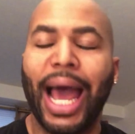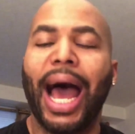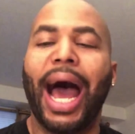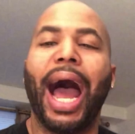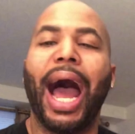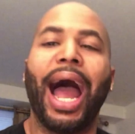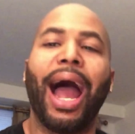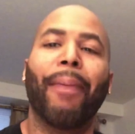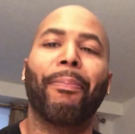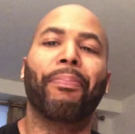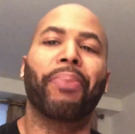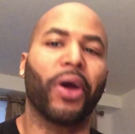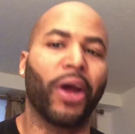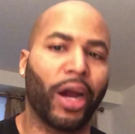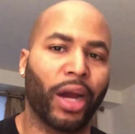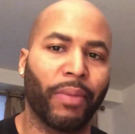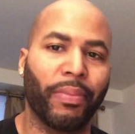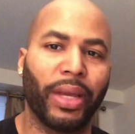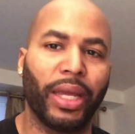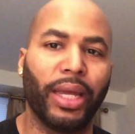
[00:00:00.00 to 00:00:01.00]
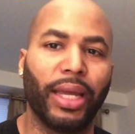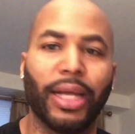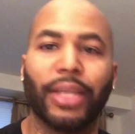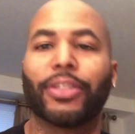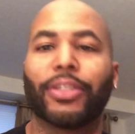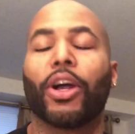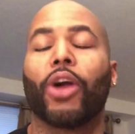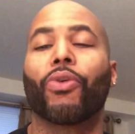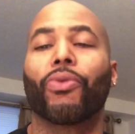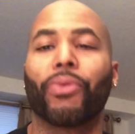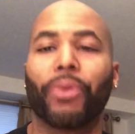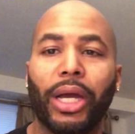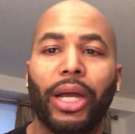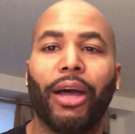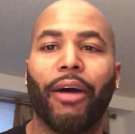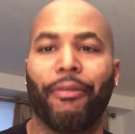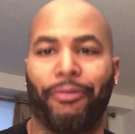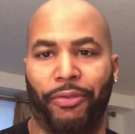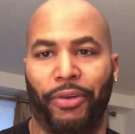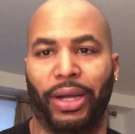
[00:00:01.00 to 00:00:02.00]
Hypergamy is a
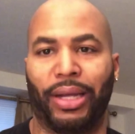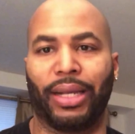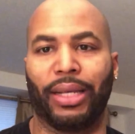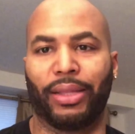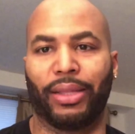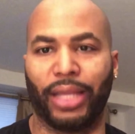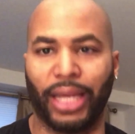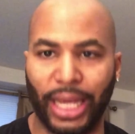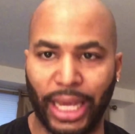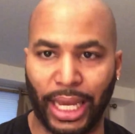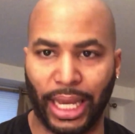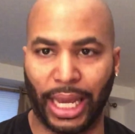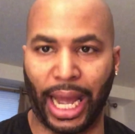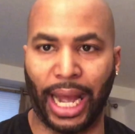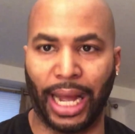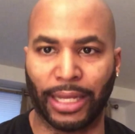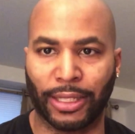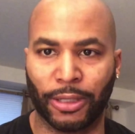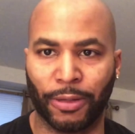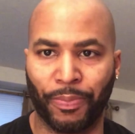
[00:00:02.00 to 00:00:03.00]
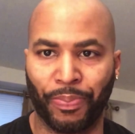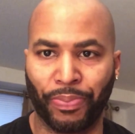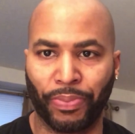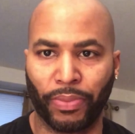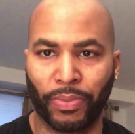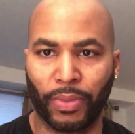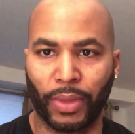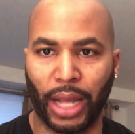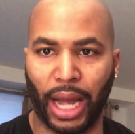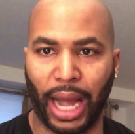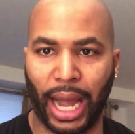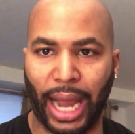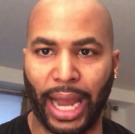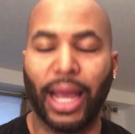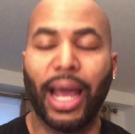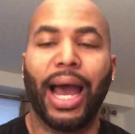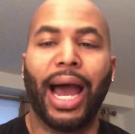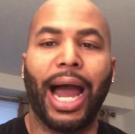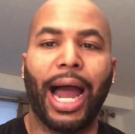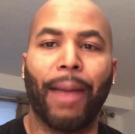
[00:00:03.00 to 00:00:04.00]
real fucking thing, guys. All right,
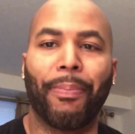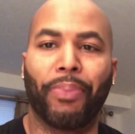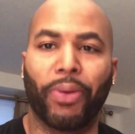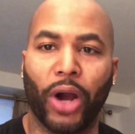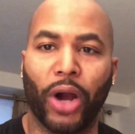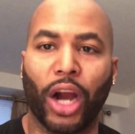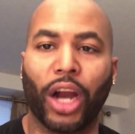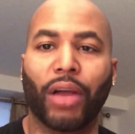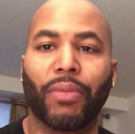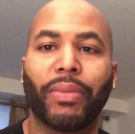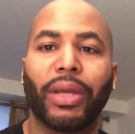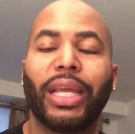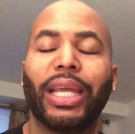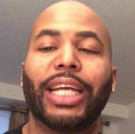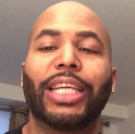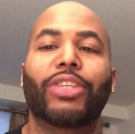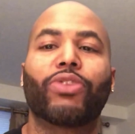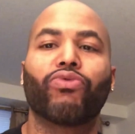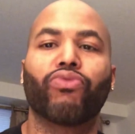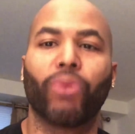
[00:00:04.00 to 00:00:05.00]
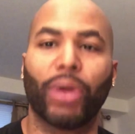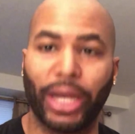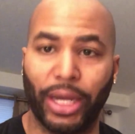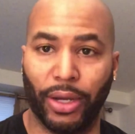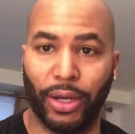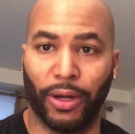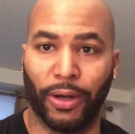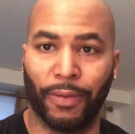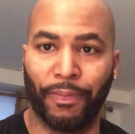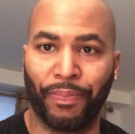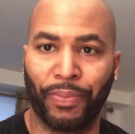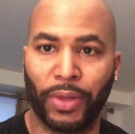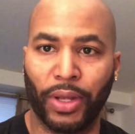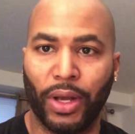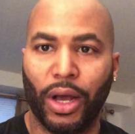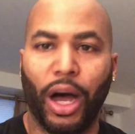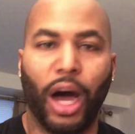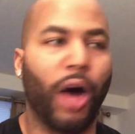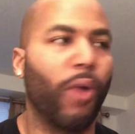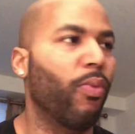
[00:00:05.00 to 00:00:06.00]
hypergamy is real.
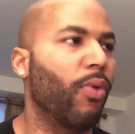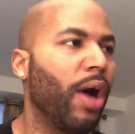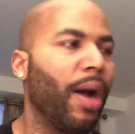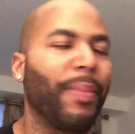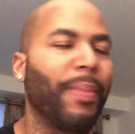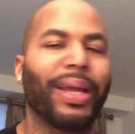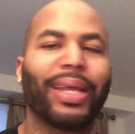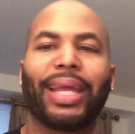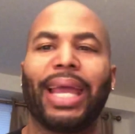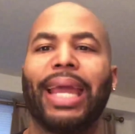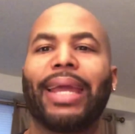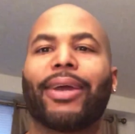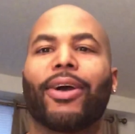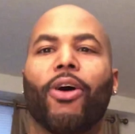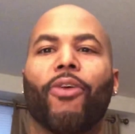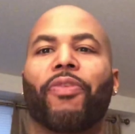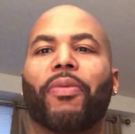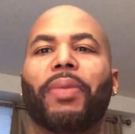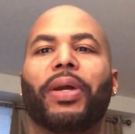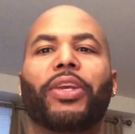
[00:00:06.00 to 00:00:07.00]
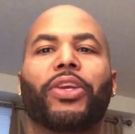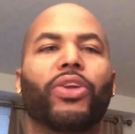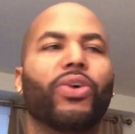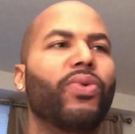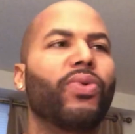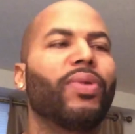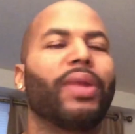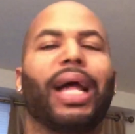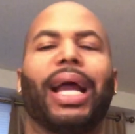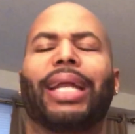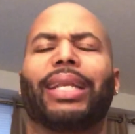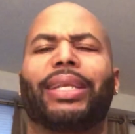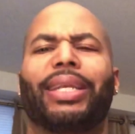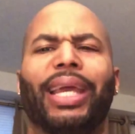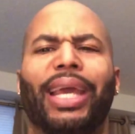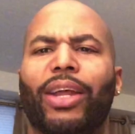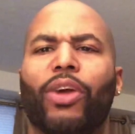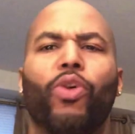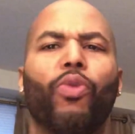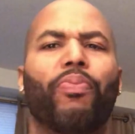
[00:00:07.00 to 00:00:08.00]
A woman can't go from a dude like
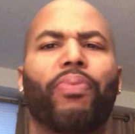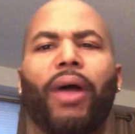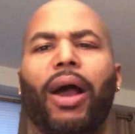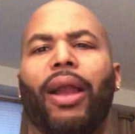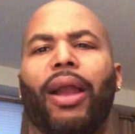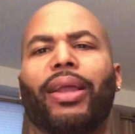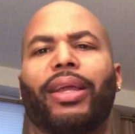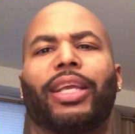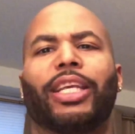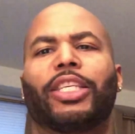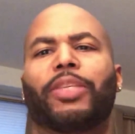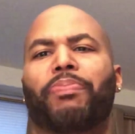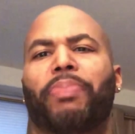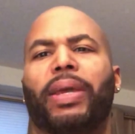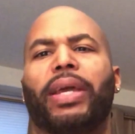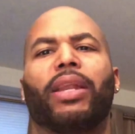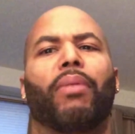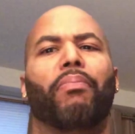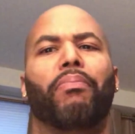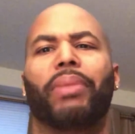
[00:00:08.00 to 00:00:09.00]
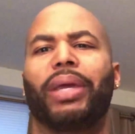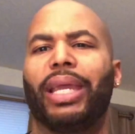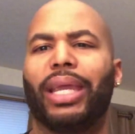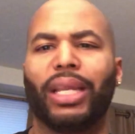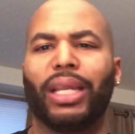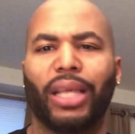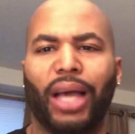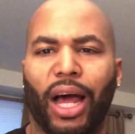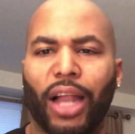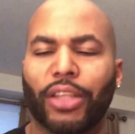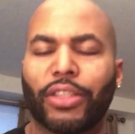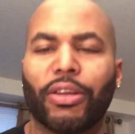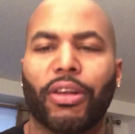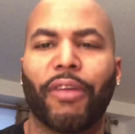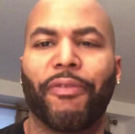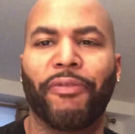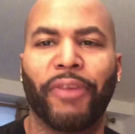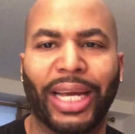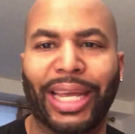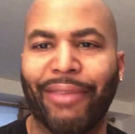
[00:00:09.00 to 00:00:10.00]
Diddy, who probably could spend $1 million on
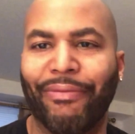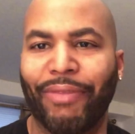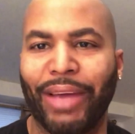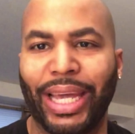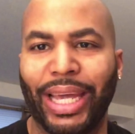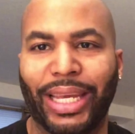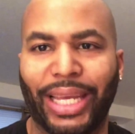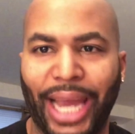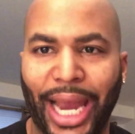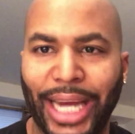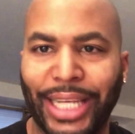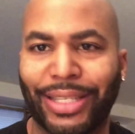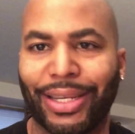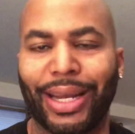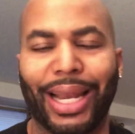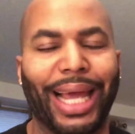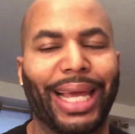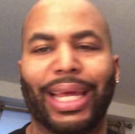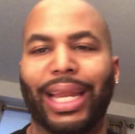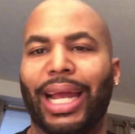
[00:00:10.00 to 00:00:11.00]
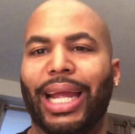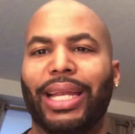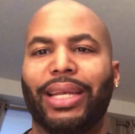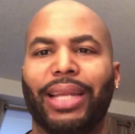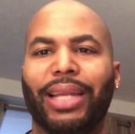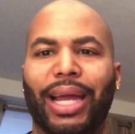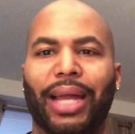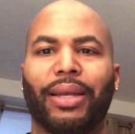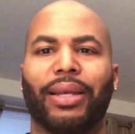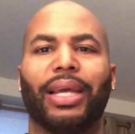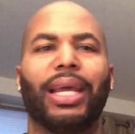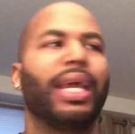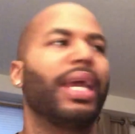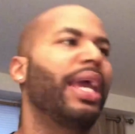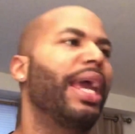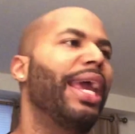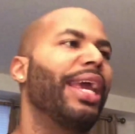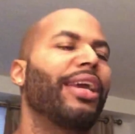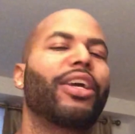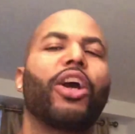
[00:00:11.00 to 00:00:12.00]
a fucking vacation like it ain't nothing,
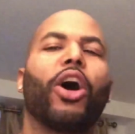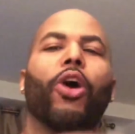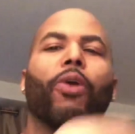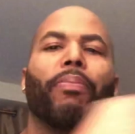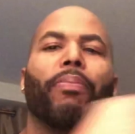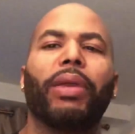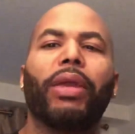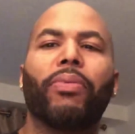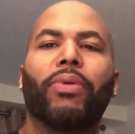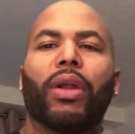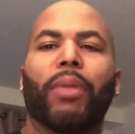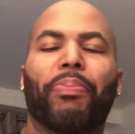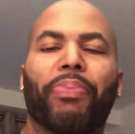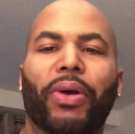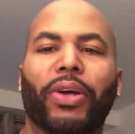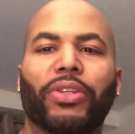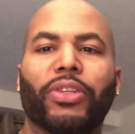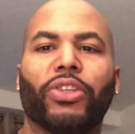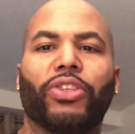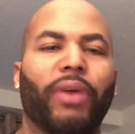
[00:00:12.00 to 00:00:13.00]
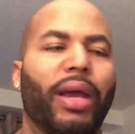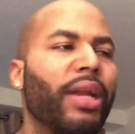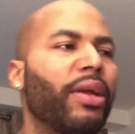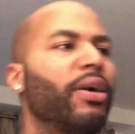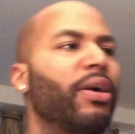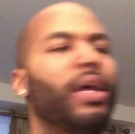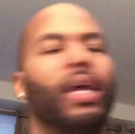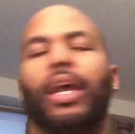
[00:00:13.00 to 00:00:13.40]
and go be with a personal trainer